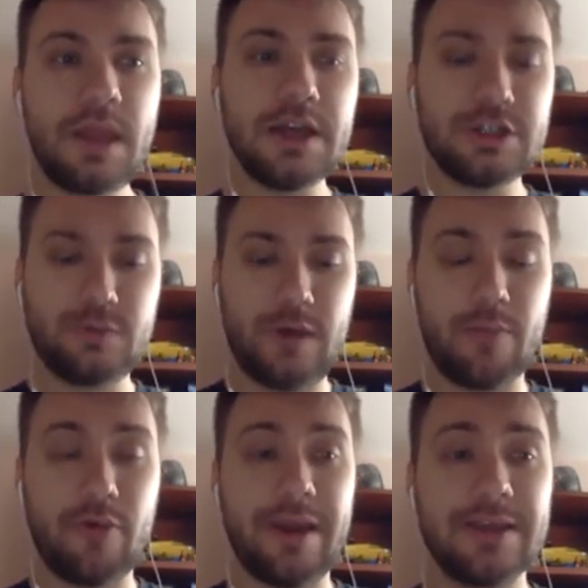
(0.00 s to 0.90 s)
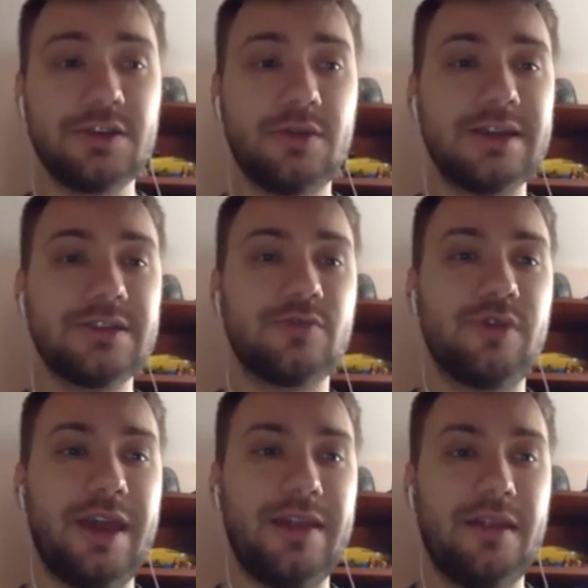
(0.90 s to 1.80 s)
square bracket. So let's
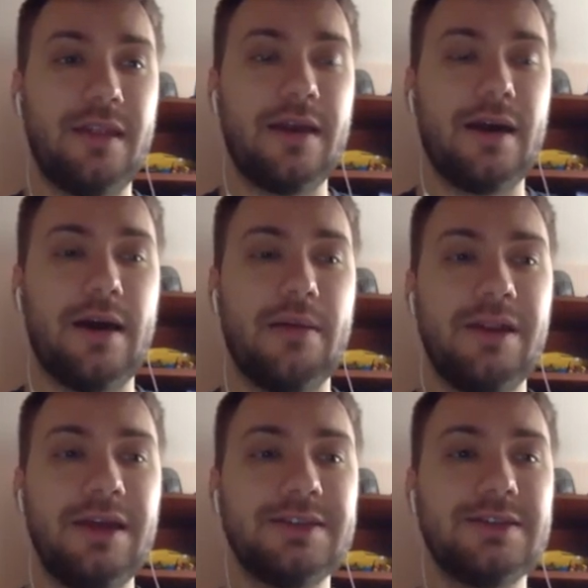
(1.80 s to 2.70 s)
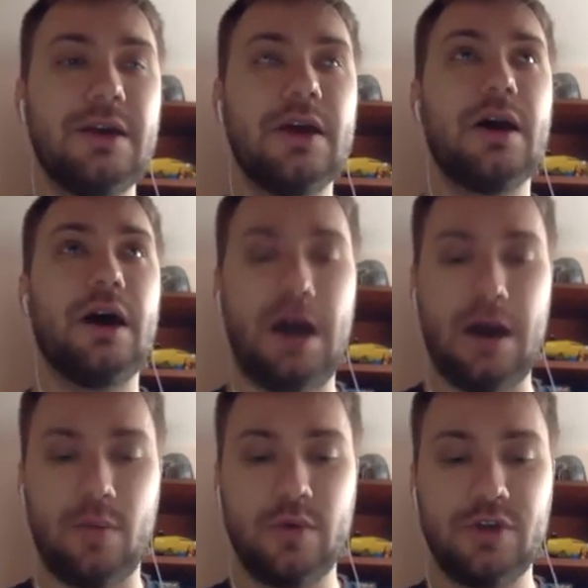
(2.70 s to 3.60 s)
create a list
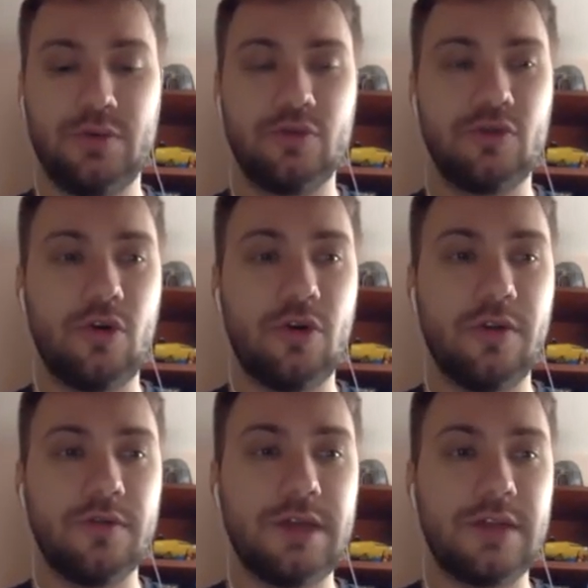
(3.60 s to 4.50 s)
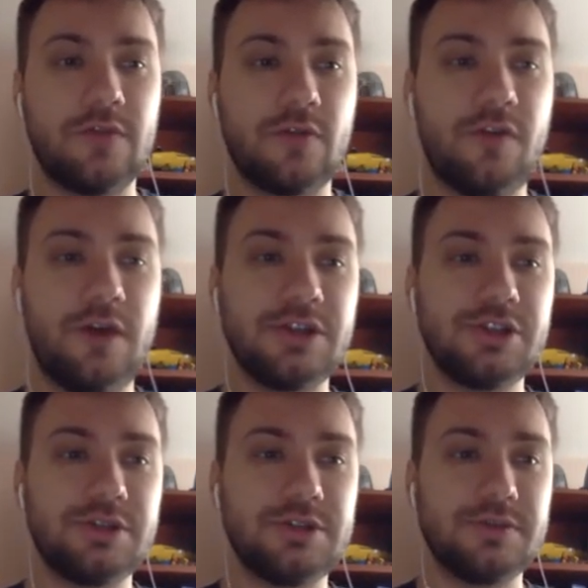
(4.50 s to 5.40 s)
which we would call network
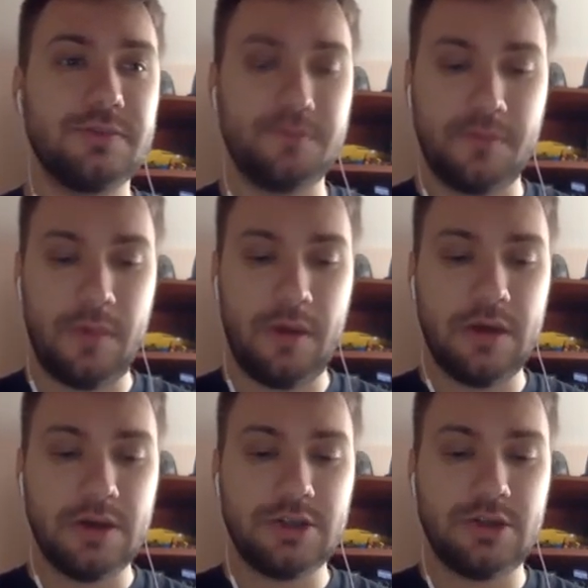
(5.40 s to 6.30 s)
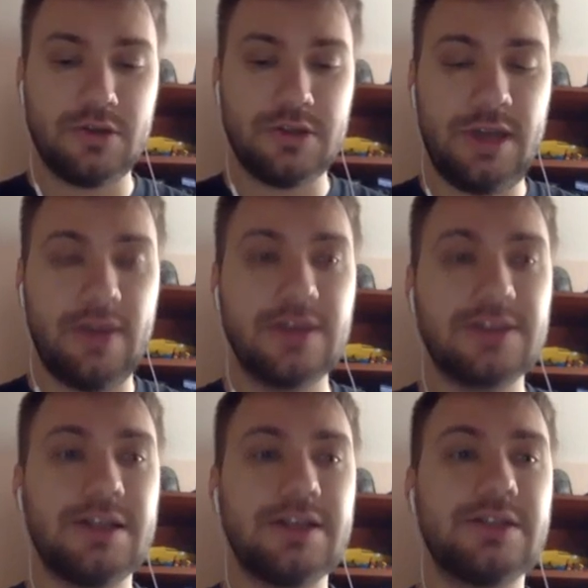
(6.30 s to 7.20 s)
functions. So say
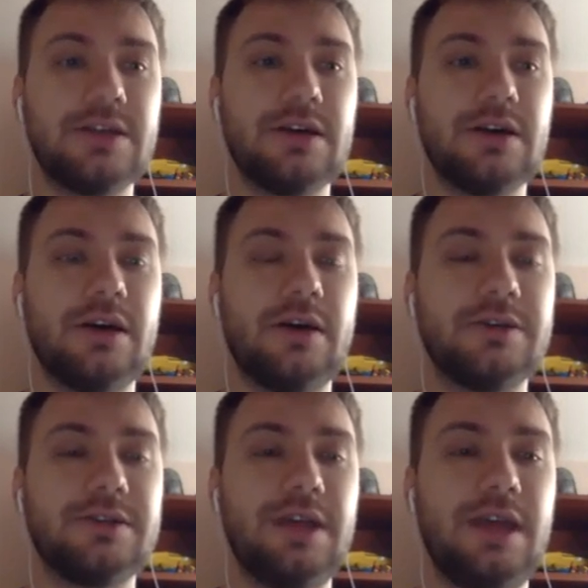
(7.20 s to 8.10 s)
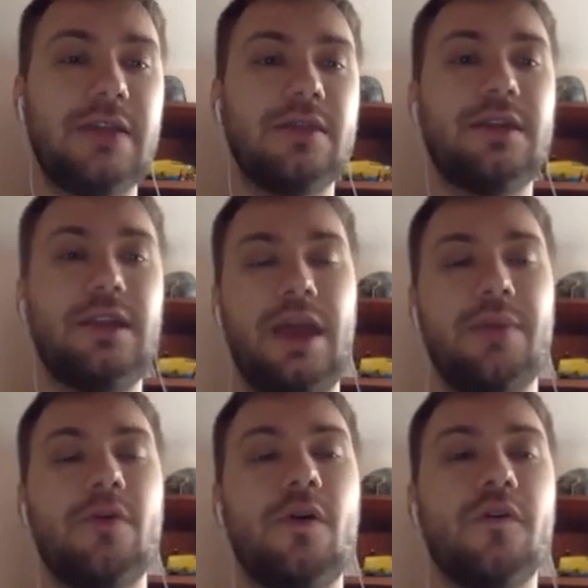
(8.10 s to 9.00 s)
this list contain the
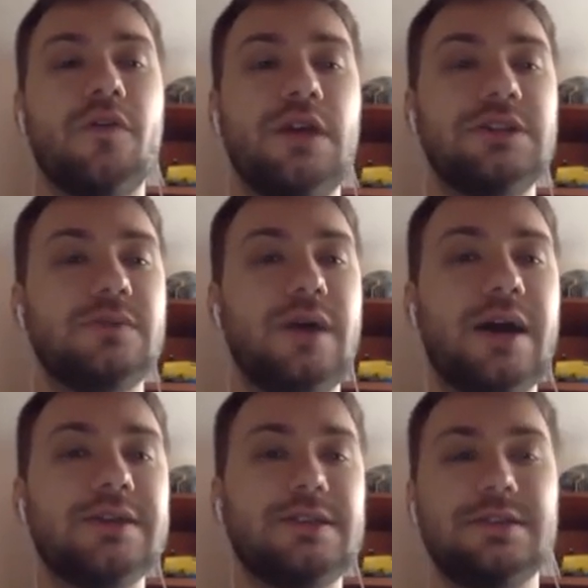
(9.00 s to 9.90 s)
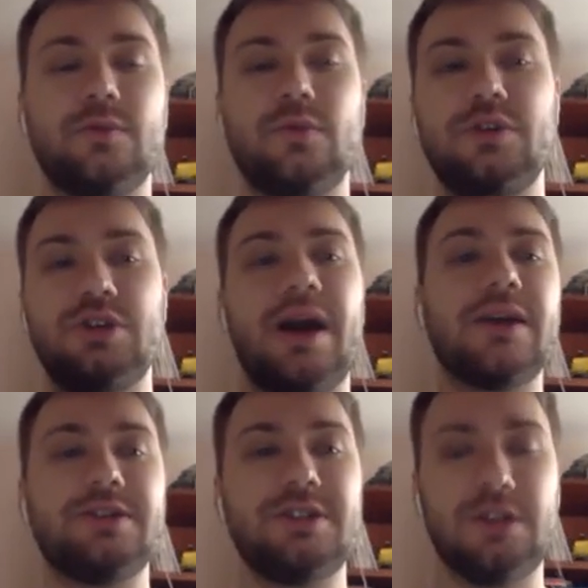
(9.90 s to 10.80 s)
name of the devices which are
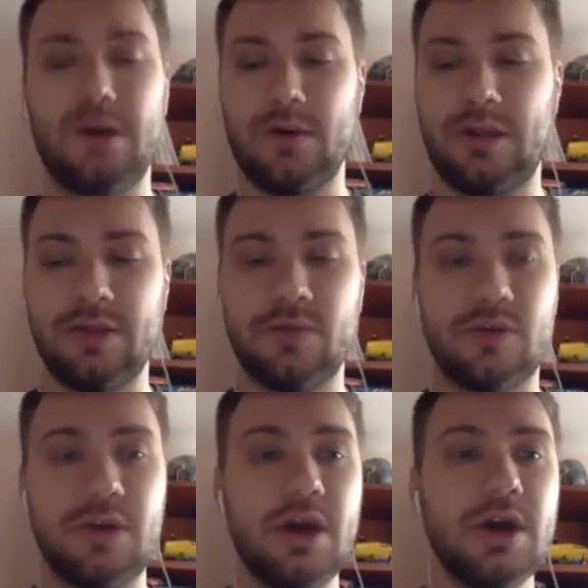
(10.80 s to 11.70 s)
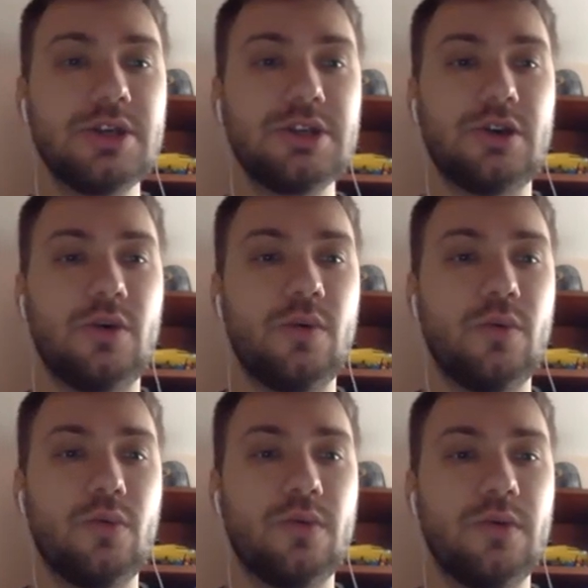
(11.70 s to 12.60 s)
exist in our network. So
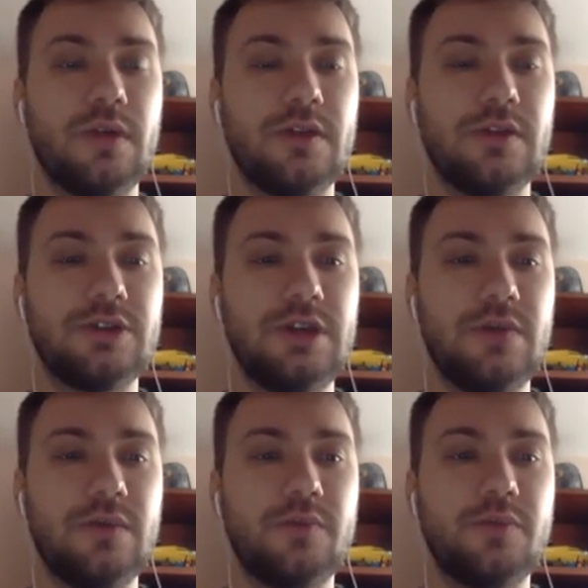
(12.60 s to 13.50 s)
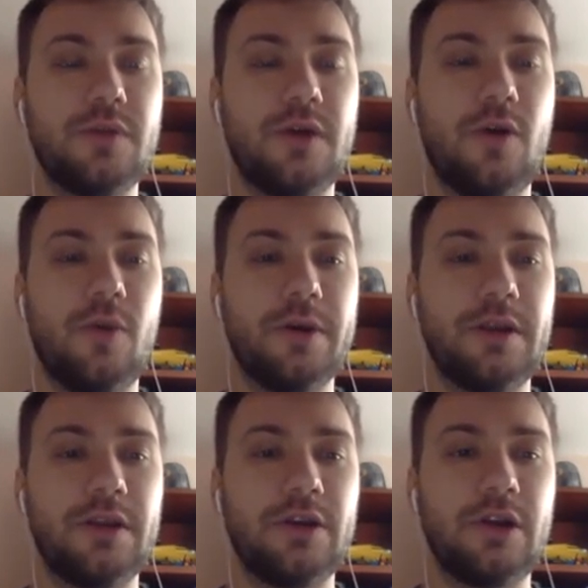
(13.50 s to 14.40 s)
as you see, we put the
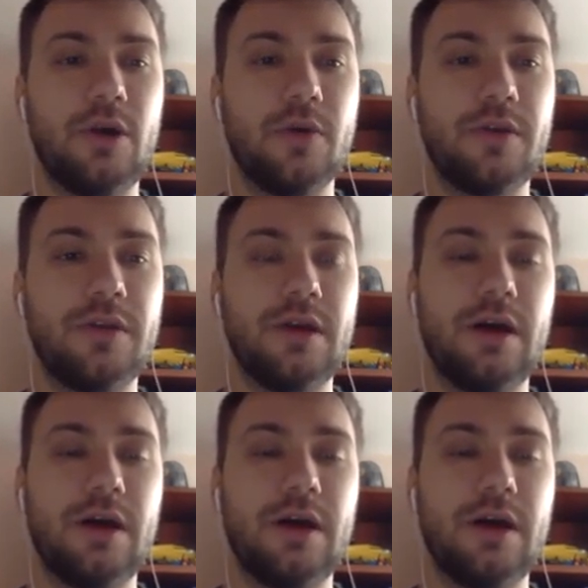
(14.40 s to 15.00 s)
opening and closing